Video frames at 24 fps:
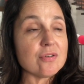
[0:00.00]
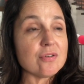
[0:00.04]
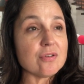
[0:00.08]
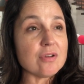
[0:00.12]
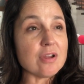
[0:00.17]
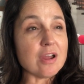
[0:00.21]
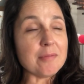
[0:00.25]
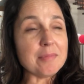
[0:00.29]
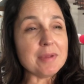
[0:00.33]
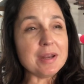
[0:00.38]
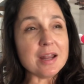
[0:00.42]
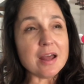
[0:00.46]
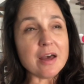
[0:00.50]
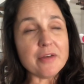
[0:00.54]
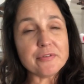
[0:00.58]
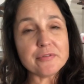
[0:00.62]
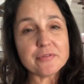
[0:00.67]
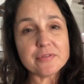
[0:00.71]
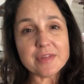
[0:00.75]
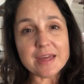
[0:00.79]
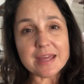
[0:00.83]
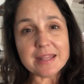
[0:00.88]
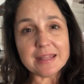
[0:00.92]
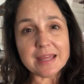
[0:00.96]

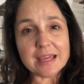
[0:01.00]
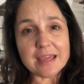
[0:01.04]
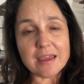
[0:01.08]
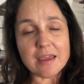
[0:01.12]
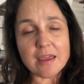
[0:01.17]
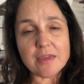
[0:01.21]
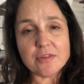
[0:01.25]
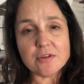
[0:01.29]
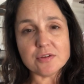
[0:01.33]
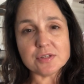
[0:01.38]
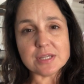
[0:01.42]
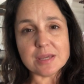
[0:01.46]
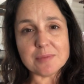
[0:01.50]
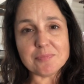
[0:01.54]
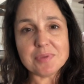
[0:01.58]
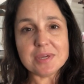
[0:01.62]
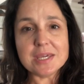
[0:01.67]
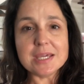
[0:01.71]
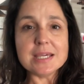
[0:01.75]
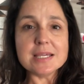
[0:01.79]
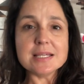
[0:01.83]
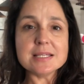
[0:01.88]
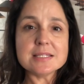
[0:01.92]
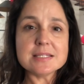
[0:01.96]
than like if there's a
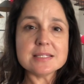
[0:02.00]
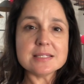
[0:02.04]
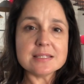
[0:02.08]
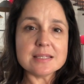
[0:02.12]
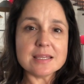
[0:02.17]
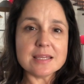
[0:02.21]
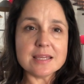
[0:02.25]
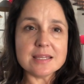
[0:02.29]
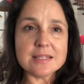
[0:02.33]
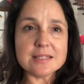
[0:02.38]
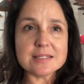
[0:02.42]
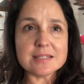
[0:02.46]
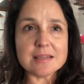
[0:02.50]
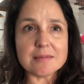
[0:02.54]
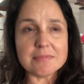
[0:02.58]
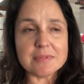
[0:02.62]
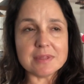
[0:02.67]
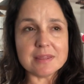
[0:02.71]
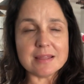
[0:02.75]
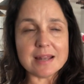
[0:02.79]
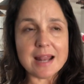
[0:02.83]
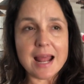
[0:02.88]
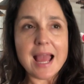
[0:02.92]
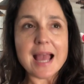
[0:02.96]
piece in
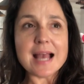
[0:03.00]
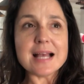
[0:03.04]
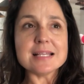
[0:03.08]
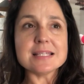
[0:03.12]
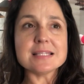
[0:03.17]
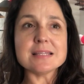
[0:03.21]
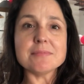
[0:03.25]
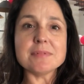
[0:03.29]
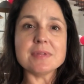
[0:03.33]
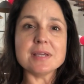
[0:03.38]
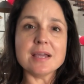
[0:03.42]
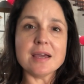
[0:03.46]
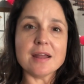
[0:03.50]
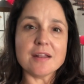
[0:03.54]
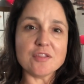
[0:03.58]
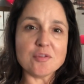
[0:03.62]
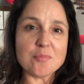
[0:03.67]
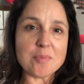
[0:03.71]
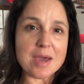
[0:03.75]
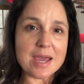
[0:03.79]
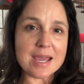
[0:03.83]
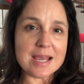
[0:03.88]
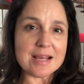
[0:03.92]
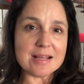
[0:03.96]
something that has something cut on the
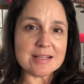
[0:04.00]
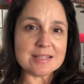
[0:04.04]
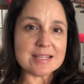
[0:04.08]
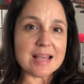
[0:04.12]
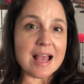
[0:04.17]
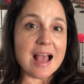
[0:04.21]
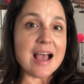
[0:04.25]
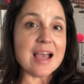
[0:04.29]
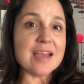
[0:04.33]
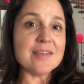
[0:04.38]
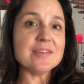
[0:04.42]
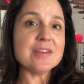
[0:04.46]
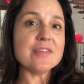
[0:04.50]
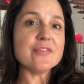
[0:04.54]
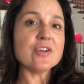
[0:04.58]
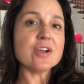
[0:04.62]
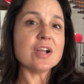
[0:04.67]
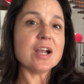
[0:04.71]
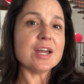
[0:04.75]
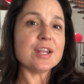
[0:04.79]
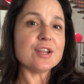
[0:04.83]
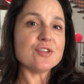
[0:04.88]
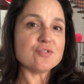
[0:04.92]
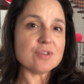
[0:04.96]
bias, I've never
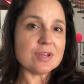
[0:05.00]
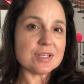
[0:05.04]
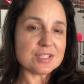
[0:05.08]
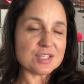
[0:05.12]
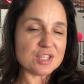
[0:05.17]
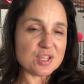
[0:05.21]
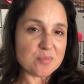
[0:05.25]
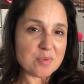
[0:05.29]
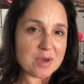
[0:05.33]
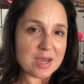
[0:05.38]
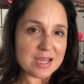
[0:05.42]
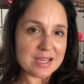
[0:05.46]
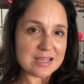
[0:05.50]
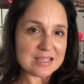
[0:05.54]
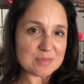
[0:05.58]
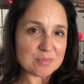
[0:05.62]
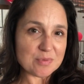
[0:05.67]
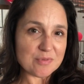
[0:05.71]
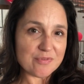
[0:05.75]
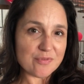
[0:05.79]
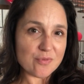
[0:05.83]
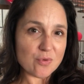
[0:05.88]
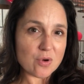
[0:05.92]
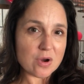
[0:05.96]
cut a dress on the bias
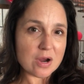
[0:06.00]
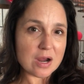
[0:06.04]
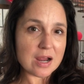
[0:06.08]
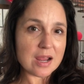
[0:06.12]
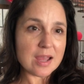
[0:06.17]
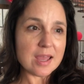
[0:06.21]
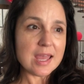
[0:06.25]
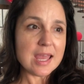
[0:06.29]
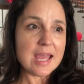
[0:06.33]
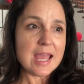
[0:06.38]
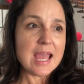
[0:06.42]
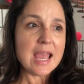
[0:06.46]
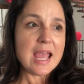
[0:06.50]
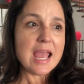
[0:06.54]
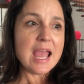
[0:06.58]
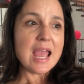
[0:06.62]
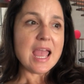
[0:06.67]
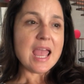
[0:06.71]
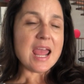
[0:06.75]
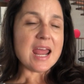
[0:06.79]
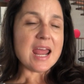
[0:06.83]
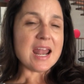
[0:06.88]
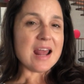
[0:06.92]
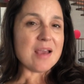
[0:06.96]
before.
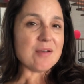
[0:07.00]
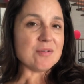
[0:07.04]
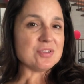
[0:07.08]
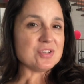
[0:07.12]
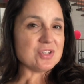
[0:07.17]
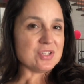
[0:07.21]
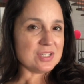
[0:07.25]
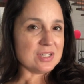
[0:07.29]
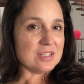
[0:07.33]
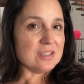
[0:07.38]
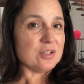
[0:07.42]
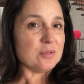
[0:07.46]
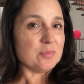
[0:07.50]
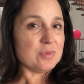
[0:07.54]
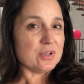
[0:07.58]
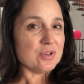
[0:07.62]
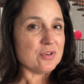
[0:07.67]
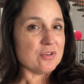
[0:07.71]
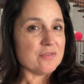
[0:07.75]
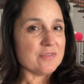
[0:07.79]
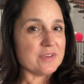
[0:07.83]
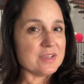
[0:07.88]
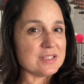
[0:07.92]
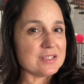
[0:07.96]
And I was just a little bit
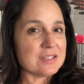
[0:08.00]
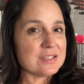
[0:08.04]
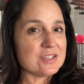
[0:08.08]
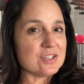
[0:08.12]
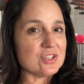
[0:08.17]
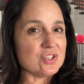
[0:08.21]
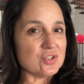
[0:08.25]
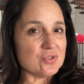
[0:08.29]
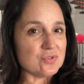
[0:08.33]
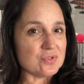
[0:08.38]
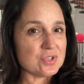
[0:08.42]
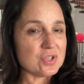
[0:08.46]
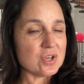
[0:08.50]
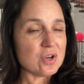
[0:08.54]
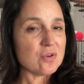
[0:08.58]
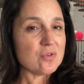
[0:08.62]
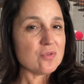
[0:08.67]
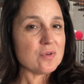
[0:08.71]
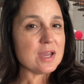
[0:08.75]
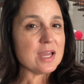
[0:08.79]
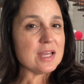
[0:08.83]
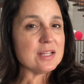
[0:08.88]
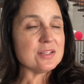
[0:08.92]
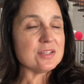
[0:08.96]
nervous to do so.
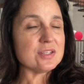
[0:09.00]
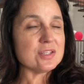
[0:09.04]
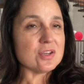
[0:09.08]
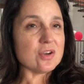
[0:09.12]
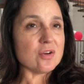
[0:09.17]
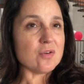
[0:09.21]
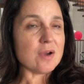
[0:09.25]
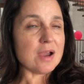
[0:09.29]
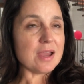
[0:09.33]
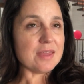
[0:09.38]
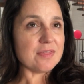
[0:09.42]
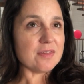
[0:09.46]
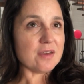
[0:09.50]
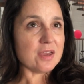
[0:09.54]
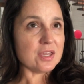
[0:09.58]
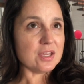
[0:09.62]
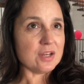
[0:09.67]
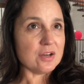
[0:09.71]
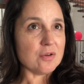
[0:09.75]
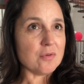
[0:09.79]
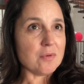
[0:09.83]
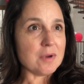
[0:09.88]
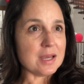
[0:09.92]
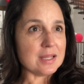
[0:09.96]
And so I thought, you
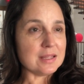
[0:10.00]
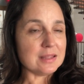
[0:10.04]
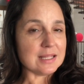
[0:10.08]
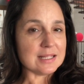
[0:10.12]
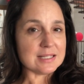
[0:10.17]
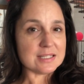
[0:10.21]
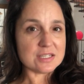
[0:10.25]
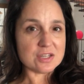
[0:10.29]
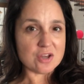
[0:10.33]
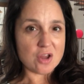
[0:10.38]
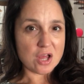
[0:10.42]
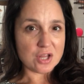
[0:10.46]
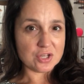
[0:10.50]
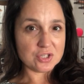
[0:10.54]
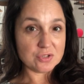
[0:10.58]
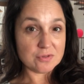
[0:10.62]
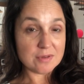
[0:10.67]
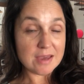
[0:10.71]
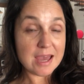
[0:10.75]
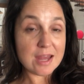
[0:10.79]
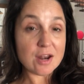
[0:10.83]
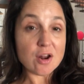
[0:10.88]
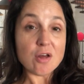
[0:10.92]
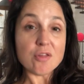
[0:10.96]
know what, let's not do
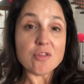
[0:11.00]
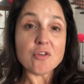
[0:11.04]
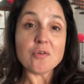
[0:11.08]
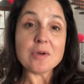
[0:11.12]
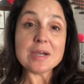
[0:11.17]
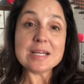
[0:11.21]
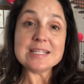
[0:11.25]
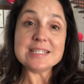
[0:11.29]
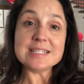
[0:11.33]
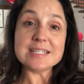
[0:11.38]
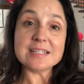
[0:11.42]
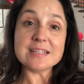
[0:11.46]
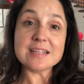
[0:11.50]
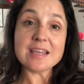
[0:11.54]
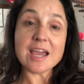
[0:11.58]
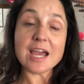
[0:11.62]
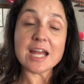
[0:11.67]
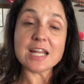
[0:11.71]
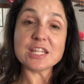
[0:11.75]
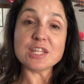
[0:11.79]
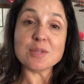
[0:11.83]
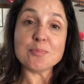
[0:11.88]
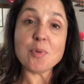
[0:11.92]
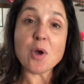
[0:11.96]
that. Although I did
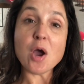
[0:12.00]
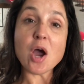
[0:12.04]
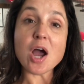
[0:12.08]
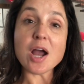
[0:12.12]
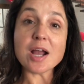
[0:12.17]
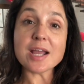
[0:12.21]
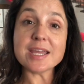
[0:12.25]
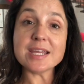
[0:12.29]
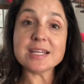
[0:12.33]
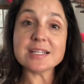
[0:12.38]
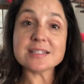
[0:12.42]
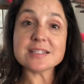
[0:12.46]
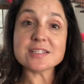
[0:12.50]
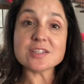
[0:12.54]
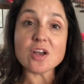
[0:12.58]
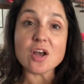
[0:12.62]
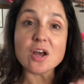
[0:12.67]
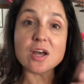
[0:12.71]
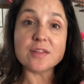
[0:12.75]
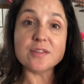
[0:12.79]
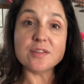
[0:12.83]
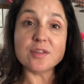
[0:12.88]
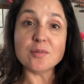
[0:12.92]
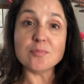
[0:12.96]
cut the pockets
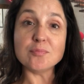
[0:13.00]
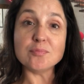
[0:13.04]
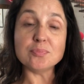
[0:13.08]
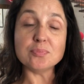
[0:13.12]
on the